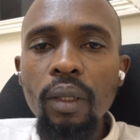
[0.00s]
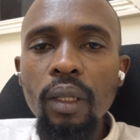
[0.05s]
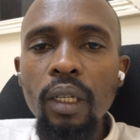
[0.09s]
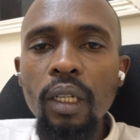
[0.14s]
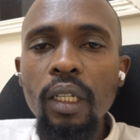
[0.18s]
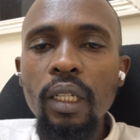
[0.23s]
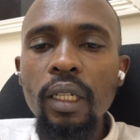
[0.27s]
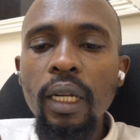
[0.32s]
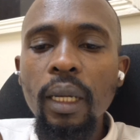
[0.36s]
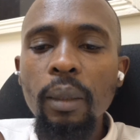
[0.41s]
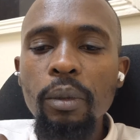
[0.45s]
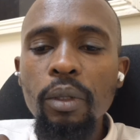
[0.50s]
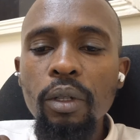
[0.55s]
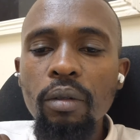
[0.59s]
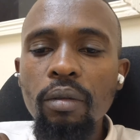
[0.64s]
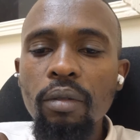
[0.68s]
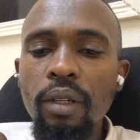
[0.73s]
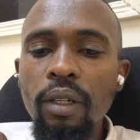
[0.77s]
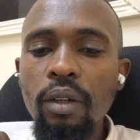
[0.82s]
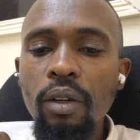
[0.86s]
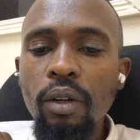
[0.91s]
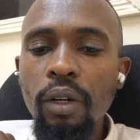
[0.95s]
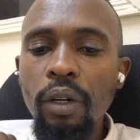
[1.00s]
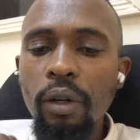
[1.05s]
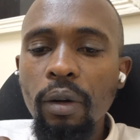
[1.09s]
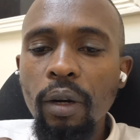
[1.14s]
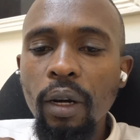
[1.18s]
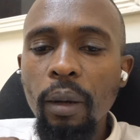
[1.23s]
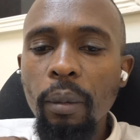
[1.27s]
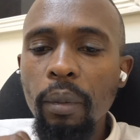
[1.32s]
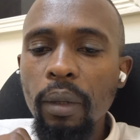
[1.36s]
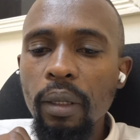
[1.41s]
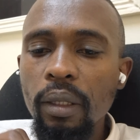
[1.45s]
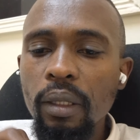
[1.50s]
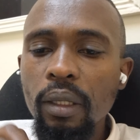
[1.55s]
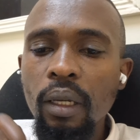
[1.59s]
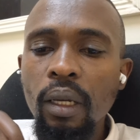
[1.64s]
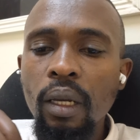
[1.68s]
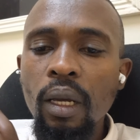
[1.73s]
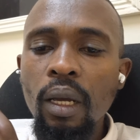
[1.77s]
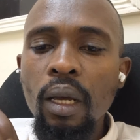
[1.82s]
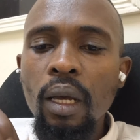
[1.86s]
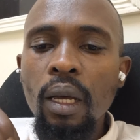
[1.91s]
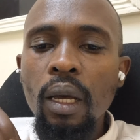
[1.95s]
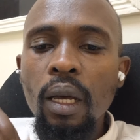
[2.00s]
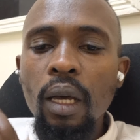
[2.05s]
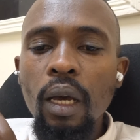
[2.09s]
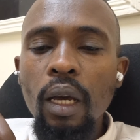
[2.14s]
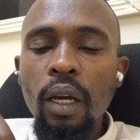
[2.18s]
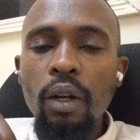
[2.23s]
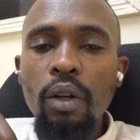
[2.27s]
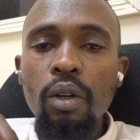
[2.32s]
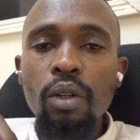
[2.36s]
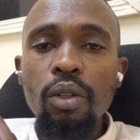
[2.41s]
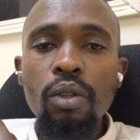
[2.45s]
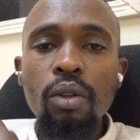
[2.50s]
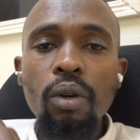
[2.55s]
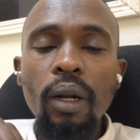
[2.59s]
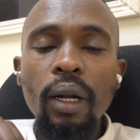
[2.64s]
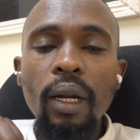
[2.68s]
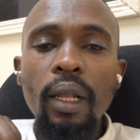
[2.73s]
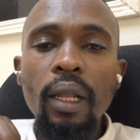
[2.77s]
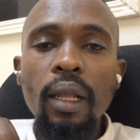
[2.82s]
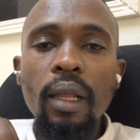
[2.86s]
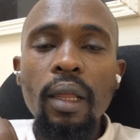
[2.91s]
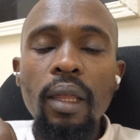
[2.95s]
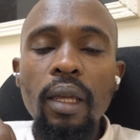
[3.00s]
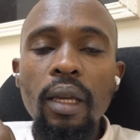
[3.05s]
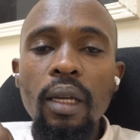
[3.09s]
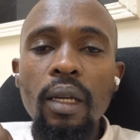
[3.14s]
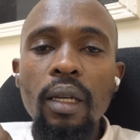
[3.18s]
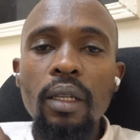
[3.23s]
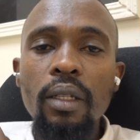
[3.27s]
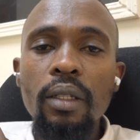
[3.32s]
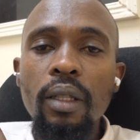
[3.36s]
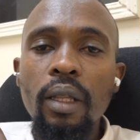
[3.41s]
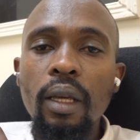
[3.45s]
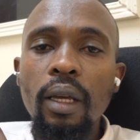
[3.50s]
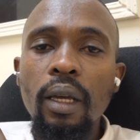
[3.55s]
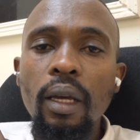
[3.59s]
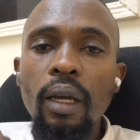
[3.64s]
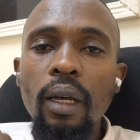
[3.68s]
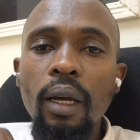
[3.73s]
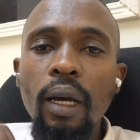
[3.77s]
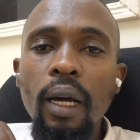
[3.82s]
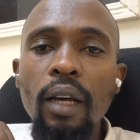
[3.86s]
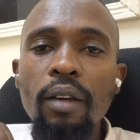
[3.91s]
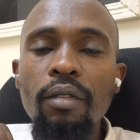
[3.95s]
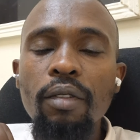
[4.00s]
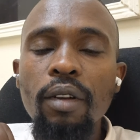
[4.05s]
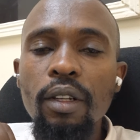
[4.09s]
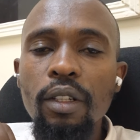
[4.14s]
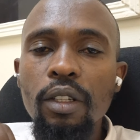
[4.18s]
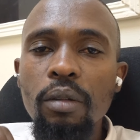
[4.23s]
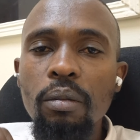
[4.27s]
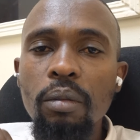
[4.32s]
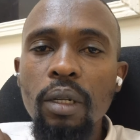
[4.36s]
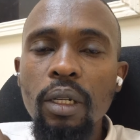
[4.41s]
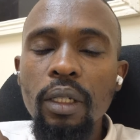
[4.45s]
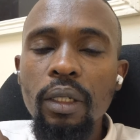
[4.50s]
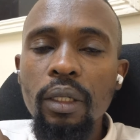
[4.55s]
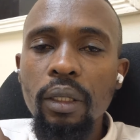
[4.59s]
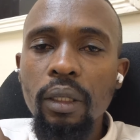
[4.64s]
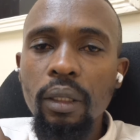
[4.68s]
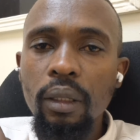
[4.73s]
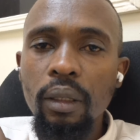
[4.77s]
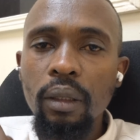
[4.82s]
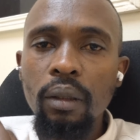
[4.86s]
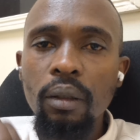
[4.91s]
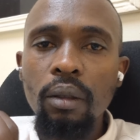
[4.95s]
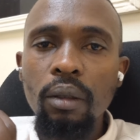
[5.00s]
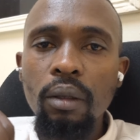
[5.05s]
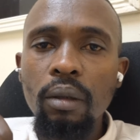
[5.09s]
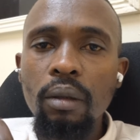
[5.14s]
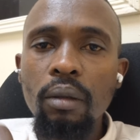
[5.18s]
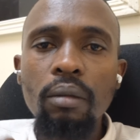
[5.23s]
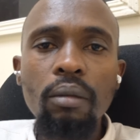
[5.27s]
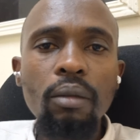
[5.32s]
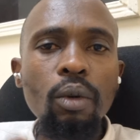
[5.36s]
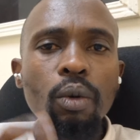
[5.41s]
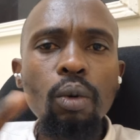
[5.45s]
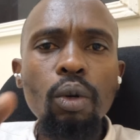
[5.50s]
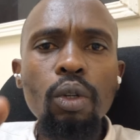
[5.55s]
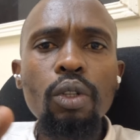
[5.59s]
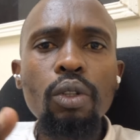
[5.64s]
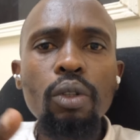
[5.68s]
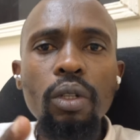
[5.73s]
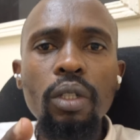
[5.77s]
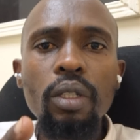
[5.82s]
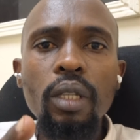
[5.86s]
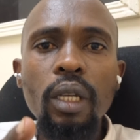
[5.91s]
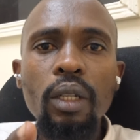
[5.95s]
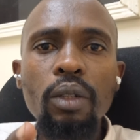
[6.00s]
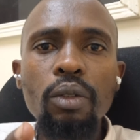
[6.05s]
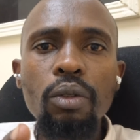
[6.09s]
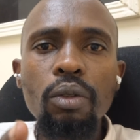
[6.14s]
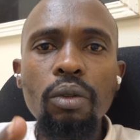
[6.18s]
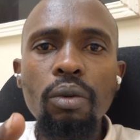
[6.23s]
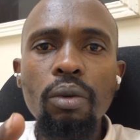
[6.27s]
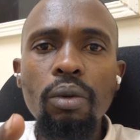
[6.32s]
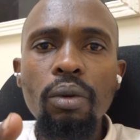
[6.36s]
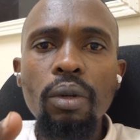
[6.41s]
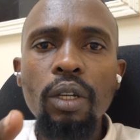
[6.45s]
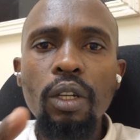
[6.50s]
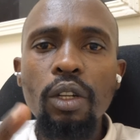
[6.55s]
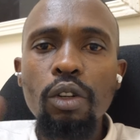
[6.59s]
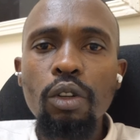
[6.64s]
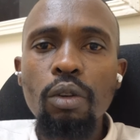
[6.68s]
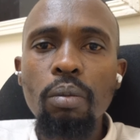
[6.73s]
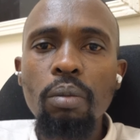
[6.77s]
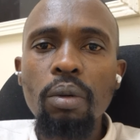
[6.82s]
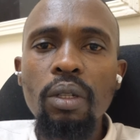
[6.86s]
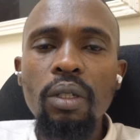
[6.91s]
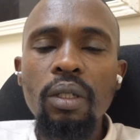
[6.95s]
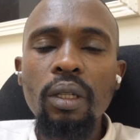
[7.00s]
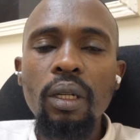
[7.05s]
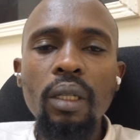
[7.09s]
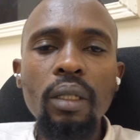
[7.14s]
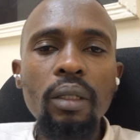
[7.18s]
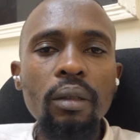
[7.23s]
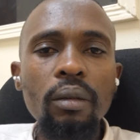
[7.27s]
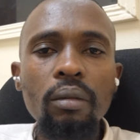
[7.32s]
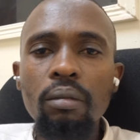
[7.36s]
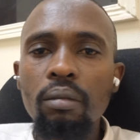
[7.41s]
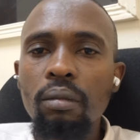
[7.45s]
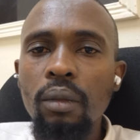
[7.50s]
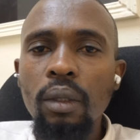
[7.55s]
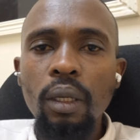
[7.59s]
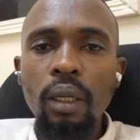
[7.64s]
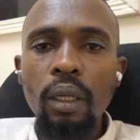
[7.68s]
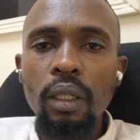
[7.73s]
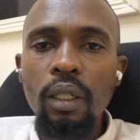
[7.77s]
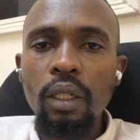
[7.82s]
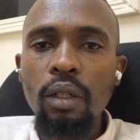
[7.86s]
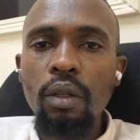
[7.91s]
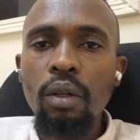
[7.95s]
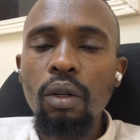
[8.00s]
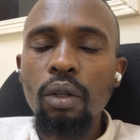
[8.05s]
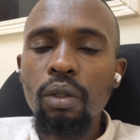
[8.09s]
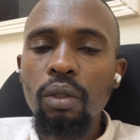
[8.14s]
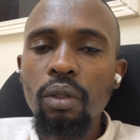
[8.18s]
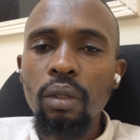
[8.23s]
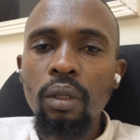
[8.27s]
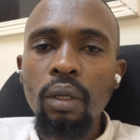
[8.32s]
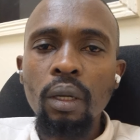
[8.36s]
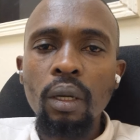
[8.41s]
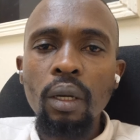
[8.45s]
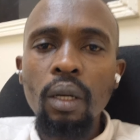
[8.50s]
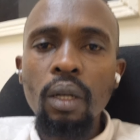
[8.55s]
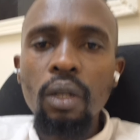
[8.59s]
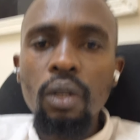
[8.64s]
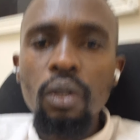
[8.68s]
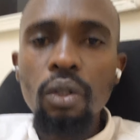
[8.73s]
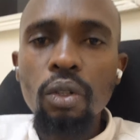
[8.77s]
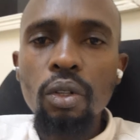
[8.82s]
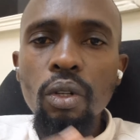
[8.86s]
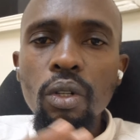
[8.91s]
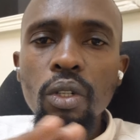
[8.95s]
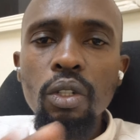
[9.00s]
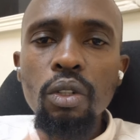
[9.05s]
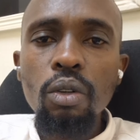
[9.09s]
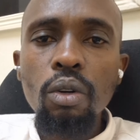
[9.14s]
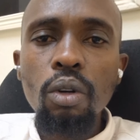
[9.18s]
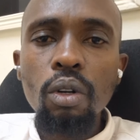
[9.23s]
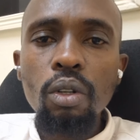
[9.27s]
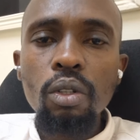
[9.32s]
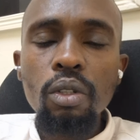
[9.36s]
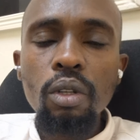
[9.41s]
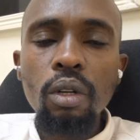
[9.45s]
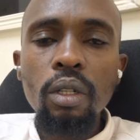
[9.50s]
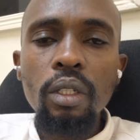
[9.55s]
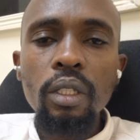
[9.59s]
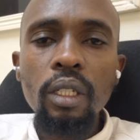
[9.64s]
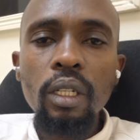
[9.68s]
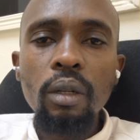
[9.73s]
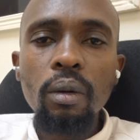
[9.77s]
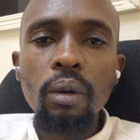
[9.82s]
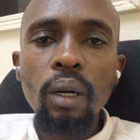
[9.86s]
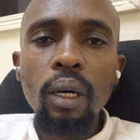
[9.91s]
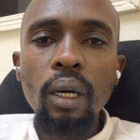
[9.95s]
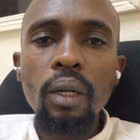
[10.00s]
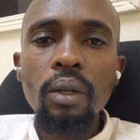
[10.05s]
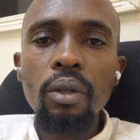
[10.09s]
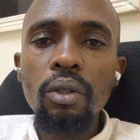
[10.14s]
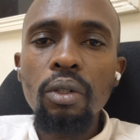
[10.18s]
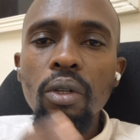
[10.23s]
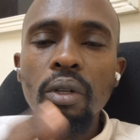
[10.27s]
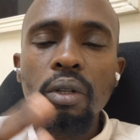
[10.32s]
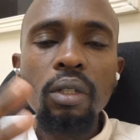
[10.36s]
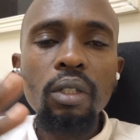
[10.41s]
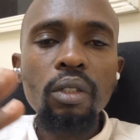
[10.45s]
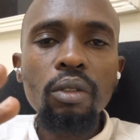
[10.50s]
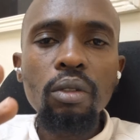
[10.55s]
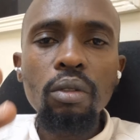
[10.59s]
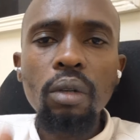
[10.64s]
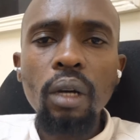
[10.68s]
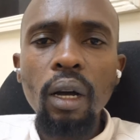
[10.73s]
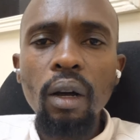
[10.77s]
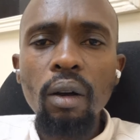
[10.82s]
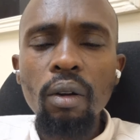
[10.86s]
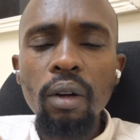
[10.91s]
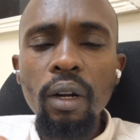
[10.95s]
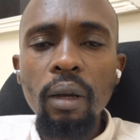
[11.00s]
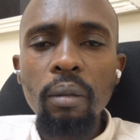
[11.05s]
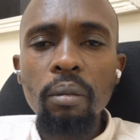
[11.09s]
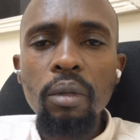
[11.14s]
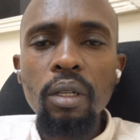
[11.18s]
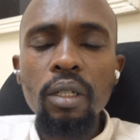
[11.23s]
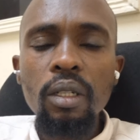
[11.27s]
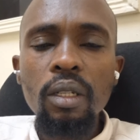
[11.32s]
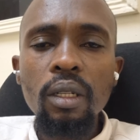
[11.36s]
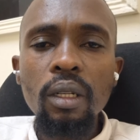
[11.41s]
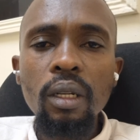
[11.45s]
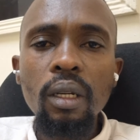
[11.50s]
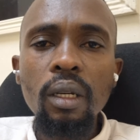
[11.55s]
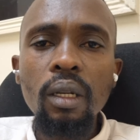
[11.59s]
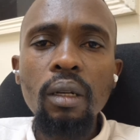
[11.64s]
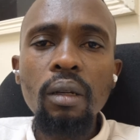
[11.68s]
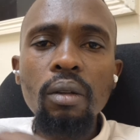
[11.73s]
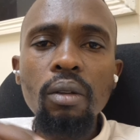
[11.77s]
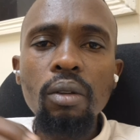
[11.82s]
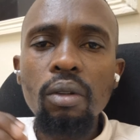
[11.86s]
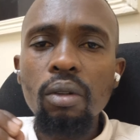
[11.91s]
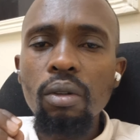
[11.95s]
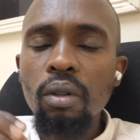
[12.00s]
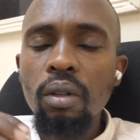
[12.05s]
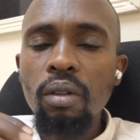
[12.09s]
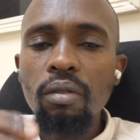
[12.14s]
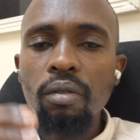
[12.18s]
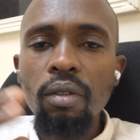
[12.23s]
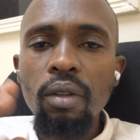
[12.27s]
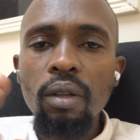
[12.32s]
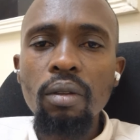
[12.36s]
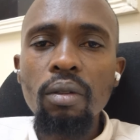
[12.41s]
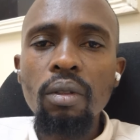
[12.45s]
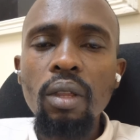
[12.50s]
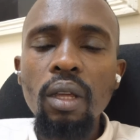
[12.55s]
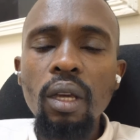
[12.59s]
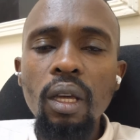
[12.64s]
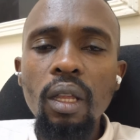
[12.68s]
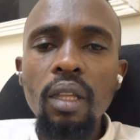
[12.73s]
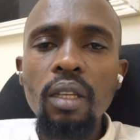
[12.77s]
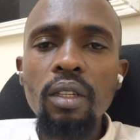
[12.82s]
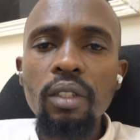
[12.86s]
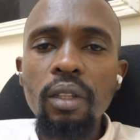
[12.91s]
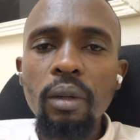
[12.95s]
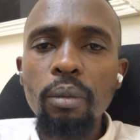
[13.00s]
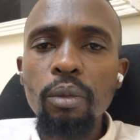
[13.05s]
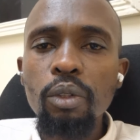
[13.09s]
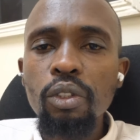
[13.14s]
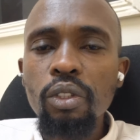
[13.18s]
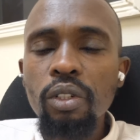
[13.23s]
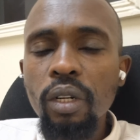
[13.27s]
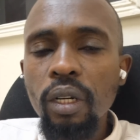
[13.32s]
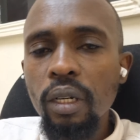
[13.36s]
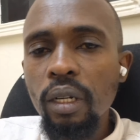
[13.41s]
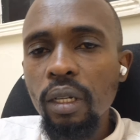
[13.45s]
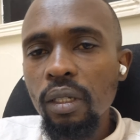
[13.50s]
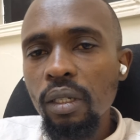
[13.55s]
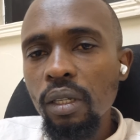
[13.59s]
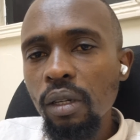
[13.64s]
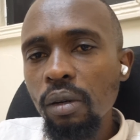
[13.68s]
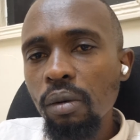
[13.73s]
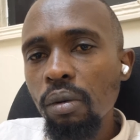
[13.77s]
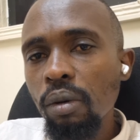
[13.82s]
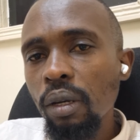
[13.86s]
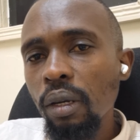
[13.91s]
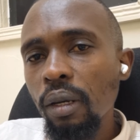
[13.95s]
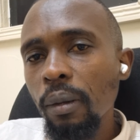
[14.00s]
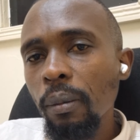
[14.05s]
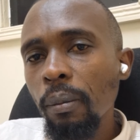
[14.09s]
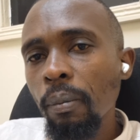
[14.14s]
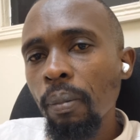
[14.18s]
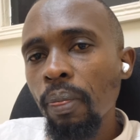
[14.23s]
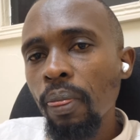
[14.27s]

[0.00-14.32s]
in terms of legal requirements. And also another thing is the high flexibility. What you decide to do in your business, it goes. You don't need to consult anyone. You don't need to hold a meeting. If you think this is the most strategic way